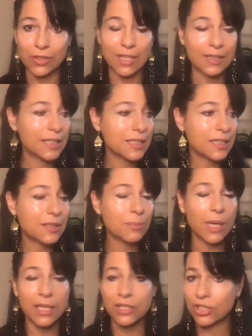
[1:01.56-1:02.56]
Like this is
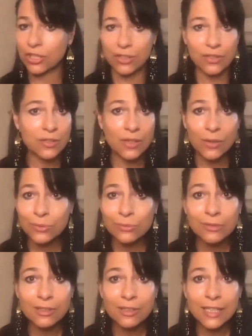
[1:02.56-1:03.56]
my genius zone